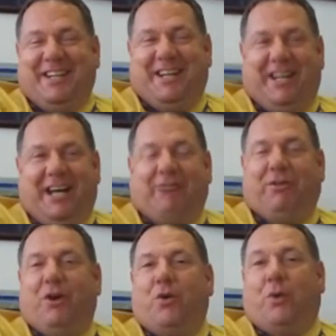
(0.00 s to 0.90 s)
I've
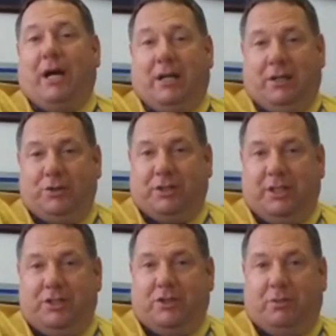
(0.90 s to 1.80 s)
grown quite close to
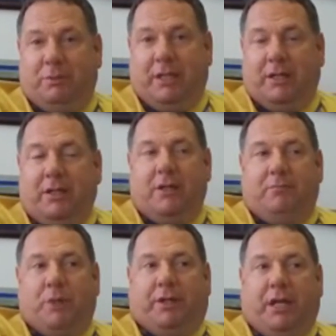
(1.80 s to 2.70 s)
these young men,
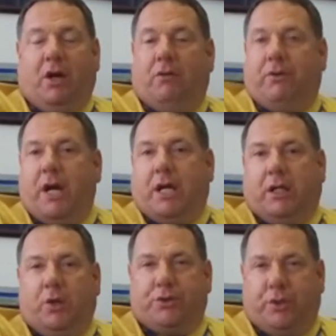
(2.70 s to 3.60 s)
but they are very
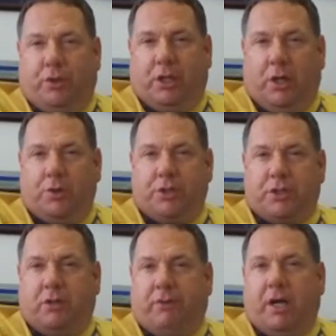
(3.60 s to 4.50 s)
close to their
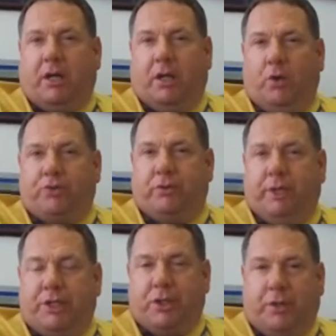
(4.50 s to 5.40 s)
coaches and they're very close to
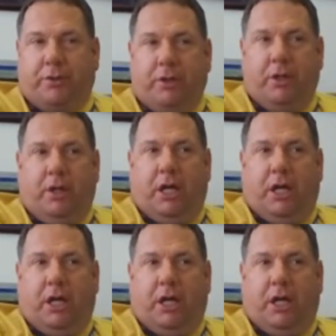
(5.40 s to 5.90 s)
each other.